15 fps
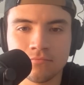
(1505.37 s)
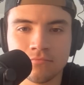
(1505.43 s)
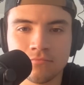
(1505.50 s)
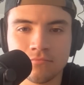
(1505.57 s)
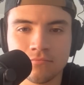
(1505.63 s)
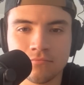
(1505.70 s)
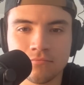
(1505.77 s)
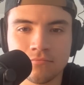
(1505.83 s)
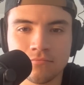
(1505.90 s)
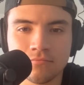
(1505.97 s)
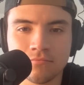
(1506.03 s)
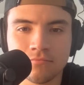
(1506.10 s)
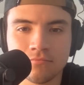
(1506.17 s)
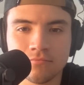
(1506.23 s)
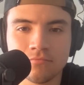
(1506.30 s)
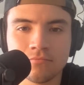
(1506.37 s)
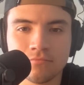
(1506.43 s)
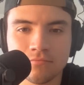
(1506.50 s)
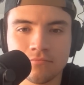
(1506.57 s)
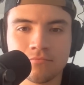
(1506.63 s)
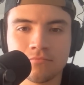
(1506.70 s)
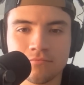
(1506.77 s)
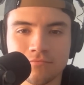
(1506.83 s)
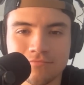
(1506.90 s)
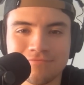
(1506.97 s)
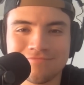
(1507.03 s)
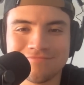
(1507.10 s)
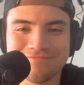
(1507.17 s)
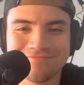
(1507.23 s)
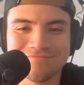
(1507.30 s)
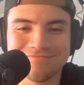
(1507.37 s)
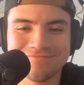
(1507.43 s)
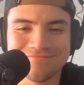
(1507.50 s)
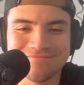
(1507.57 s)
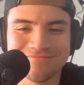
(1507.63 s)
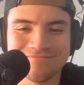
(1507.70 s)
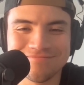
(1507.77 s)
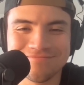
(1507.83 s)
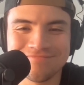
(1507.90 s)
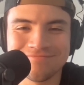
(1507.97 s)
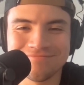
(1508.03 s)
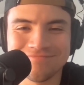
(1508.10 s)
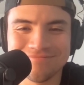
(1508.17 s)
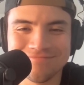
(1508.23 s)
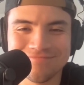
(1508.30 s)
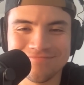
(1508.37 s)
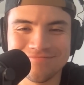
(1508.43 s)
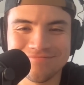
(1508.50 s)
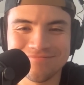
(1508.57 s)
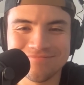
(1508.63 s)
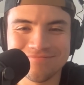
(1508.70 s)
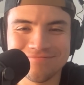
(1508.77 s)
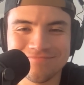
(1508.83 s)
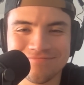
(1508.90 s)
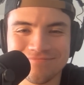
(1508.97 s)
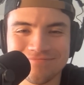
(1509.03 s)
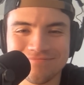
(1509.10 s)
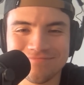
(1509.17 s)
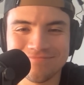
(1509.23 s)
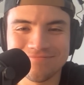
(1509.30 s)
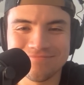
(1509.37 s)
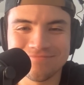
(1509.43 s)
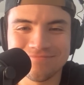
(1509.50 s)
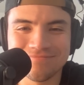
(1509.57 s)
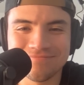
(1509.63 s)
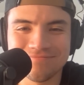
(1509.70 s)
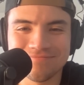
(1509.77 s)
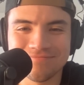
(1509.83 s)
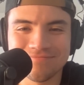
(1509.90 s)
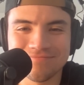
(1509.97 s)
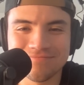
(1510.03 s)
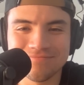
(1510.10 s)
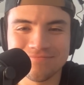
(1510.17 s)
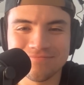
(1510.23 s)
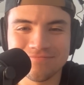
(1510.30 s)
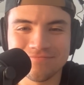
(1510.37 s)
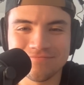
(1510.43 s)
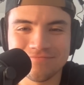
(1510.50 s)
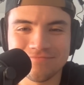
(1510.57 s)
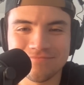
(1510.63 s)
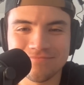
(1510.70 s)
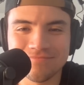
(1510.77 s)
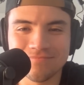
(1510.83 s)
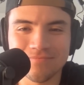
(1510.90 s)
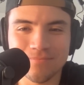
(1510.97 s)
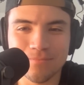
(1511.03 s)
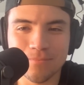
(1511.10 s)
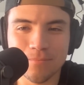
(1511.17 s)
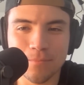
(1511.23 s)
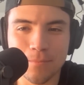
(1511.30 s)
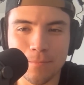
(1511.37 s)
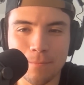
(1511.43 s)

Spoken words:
The person shown says nothing.